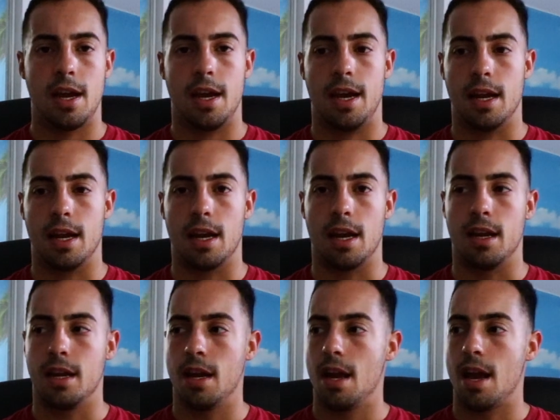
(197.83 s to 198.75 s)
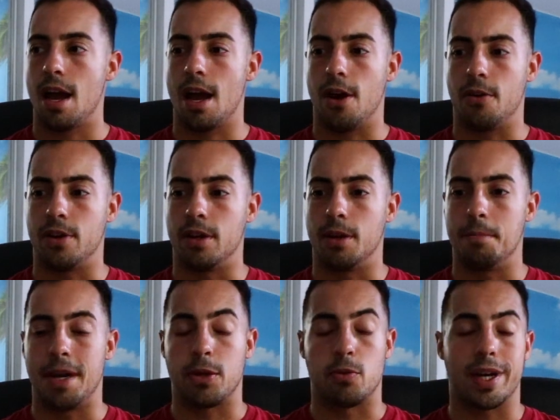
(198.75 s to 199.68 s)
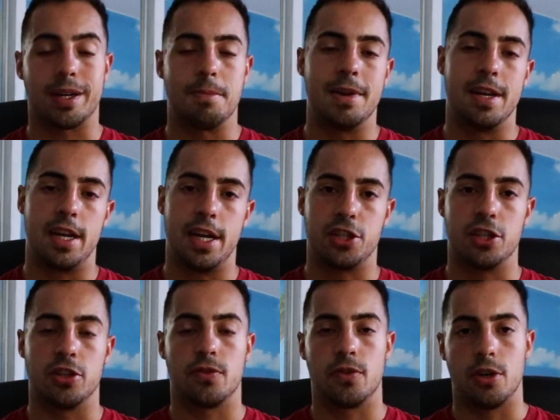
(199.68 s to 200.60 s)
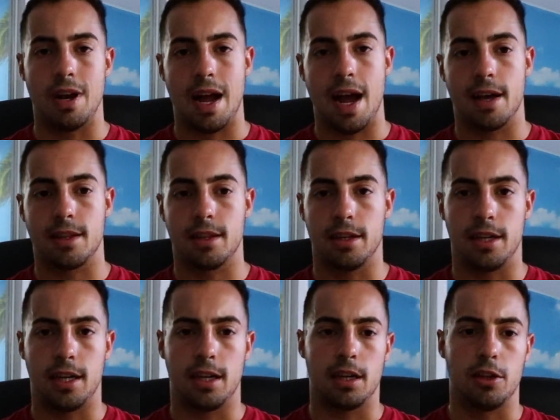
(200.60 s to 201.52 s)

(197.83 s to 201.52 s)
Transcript: and how to make recommendations for your athlete,